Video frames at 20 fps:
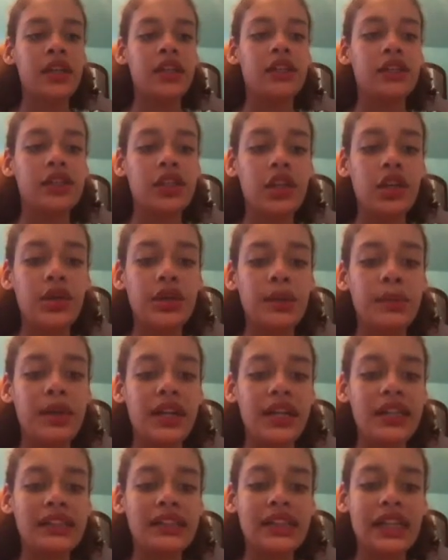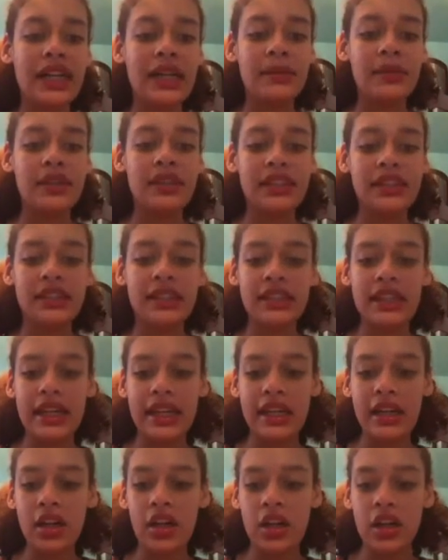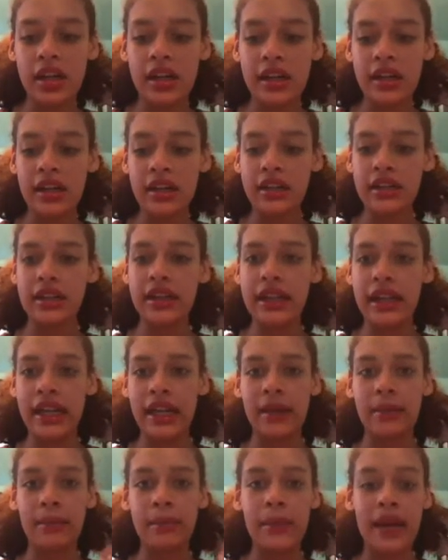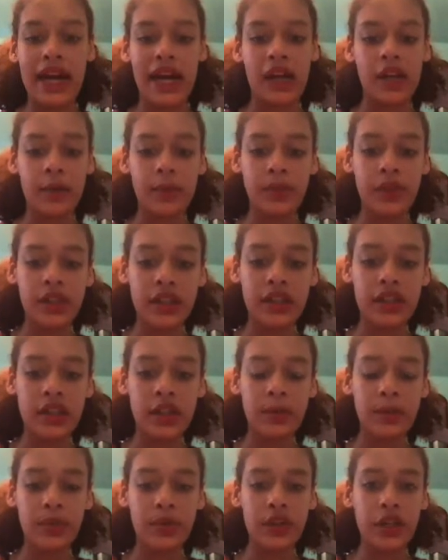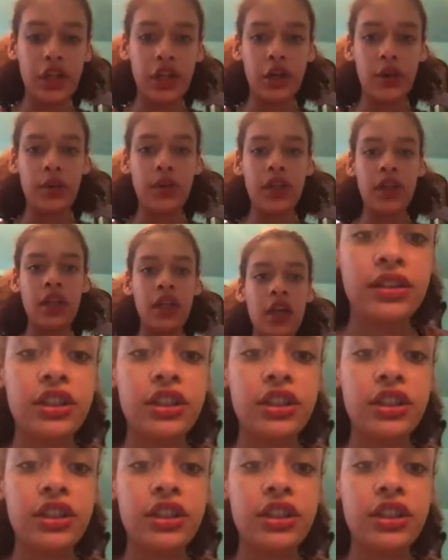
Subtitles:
So the products that I'm using today are a MacBook Pro.